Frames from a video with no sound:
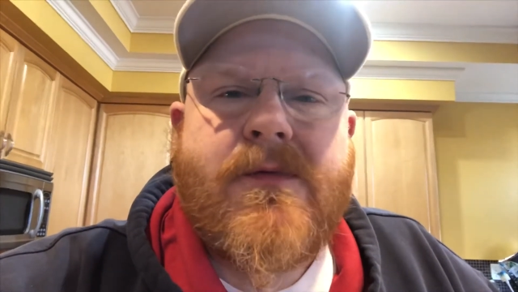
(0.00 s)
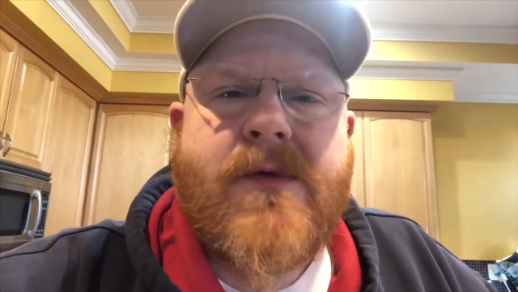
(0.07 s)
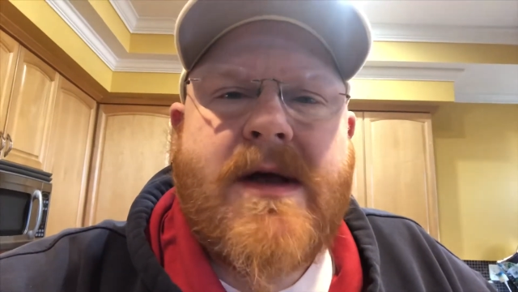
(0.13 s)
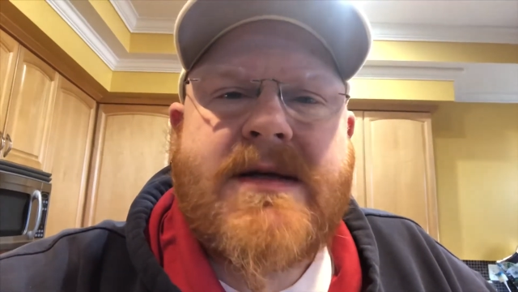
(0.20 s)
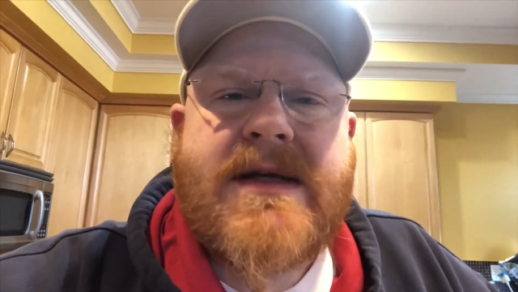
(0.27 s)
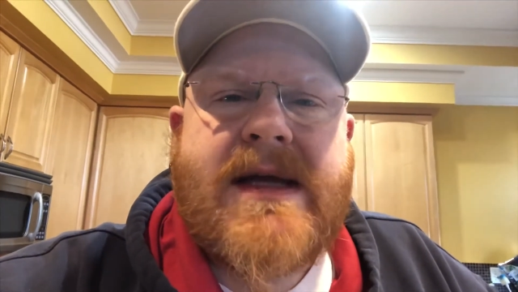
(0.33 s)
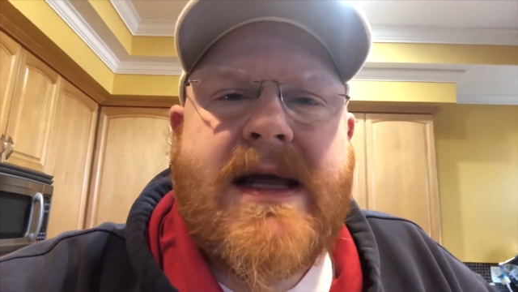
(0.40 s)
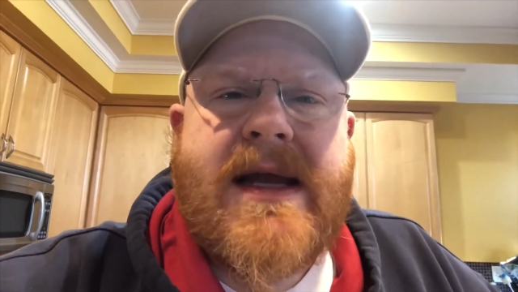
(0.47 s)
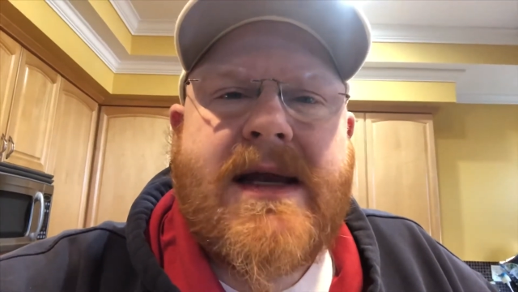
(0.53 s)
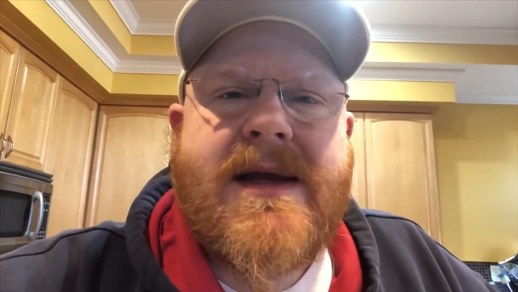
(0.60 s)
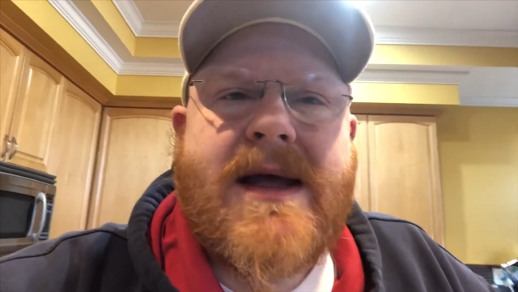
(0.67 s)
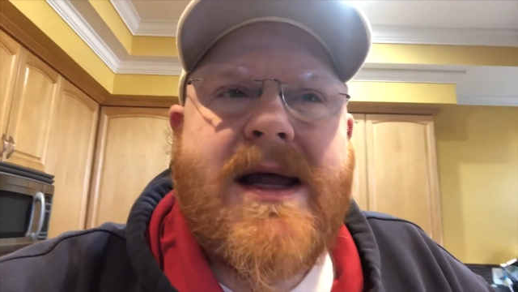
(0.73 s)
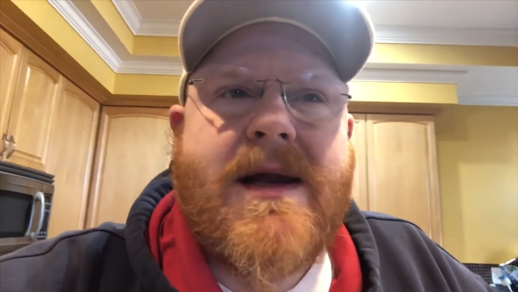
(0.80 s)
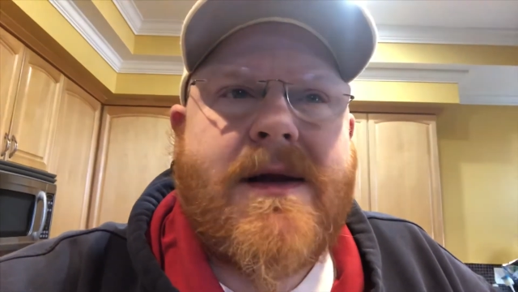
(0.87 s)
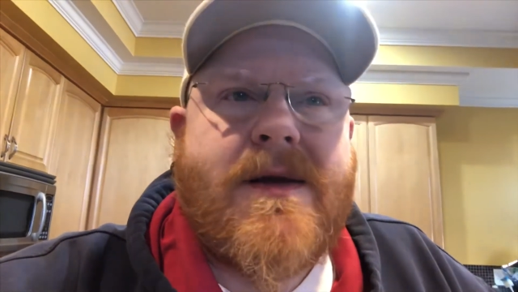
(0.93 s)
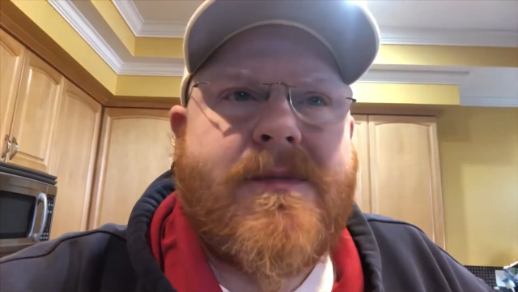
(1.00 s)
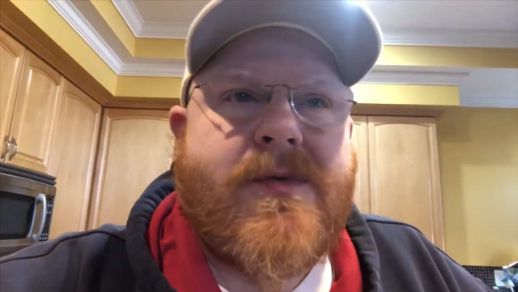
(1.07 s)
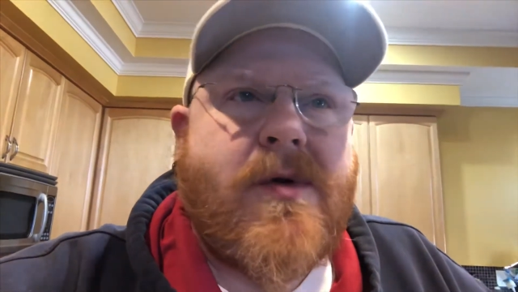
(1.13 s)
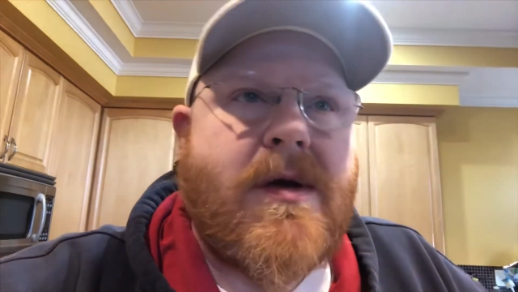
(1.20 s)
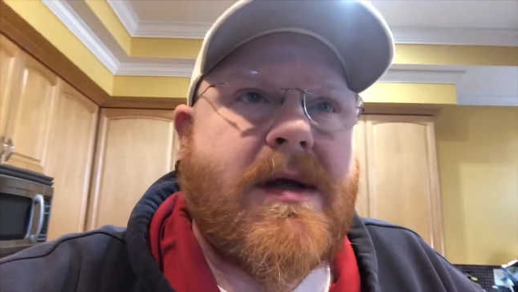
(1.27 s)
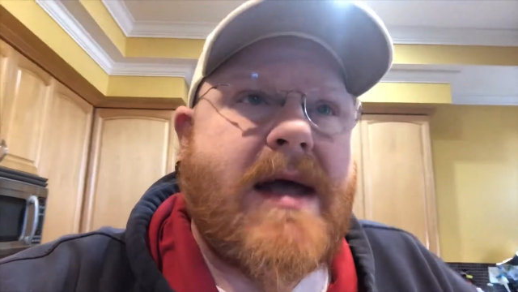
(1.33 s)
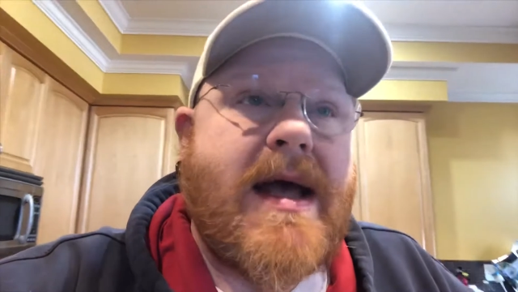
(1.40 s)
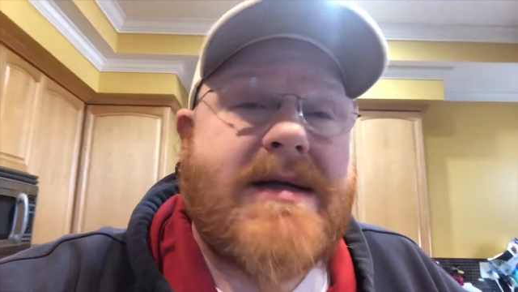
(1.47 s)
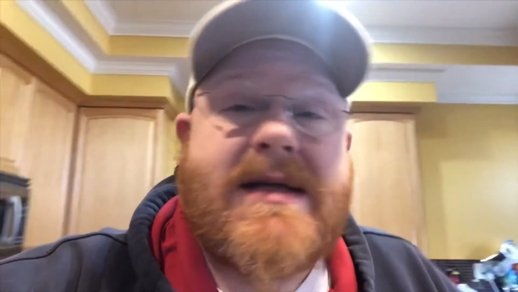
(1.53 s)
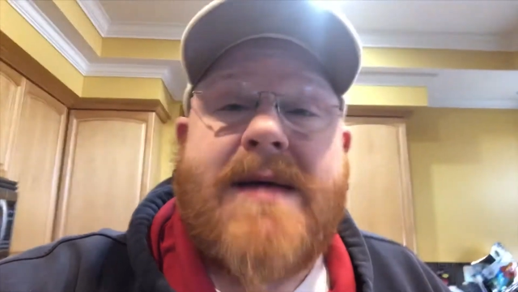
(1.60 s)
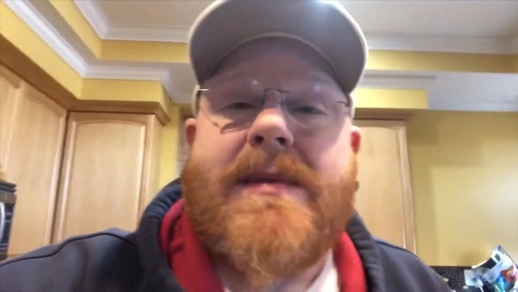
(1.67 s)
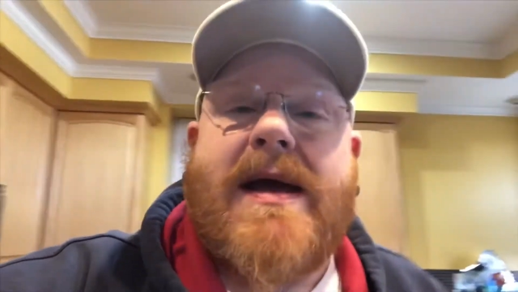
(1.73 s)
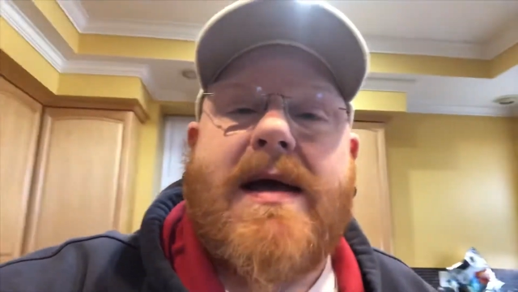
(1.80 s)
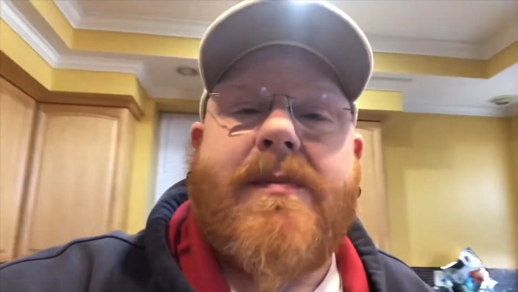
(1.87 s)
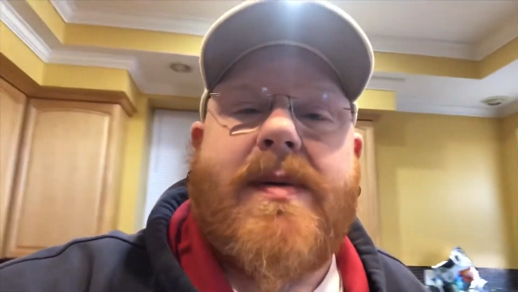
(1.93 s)
resonating out of the broadcast, in
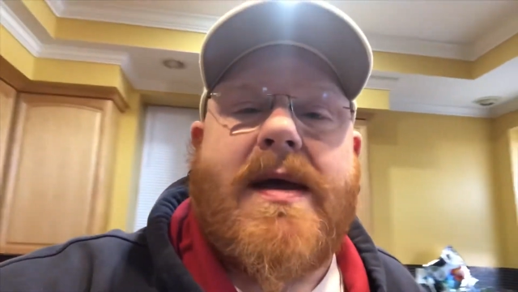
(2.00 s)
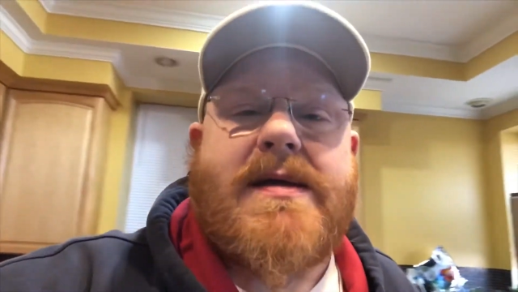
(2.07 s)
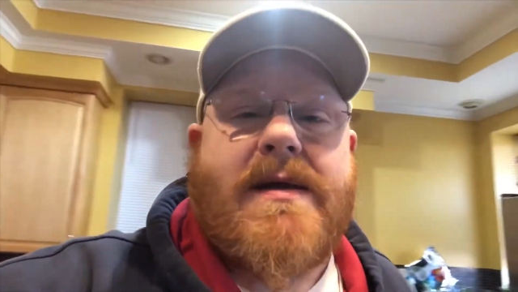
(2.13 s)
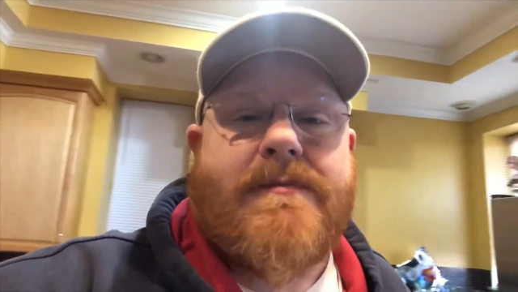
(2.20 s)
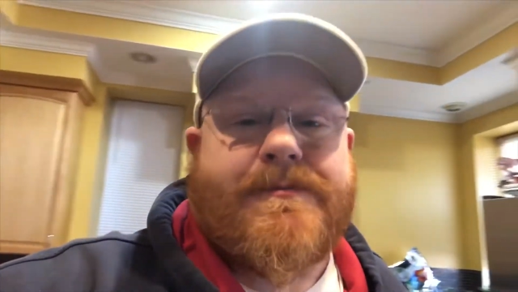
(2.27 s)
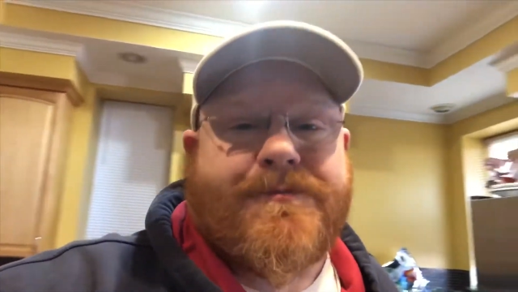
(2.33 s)
my opinion.